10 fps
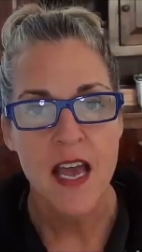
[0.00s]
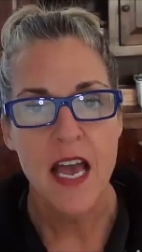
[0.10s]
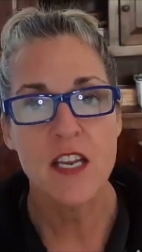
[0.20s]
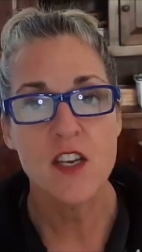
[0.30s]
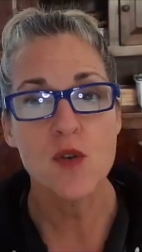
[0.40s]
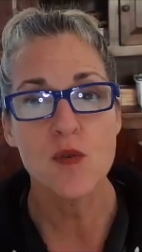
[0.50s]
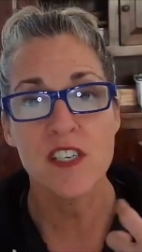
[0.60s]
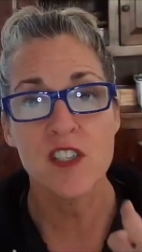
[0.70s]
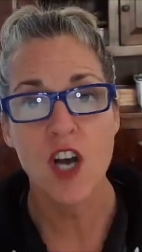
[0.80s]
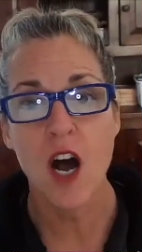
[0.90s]
and you
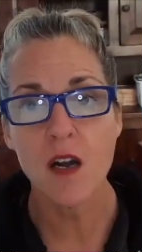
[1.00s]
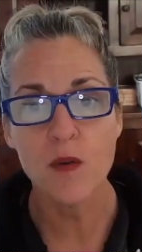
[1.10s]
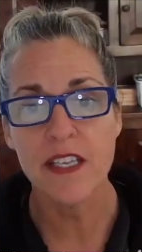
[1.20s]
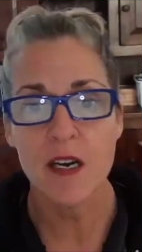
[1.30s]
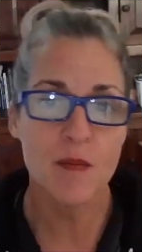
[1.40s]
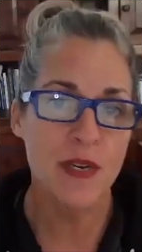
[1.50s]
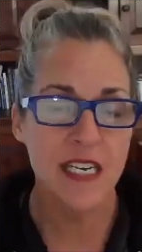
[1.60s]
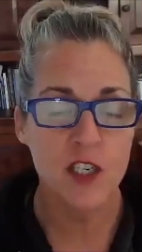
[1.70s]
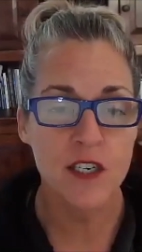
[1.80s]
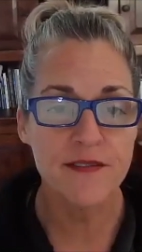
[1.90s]
can talk without
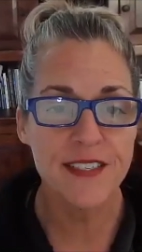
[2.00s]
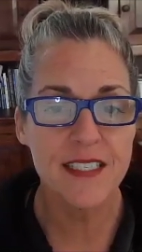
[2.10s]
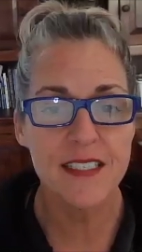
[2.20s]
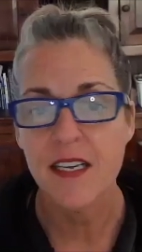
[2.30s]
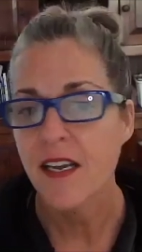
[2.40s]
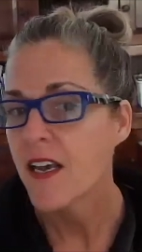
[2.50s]
being nervous,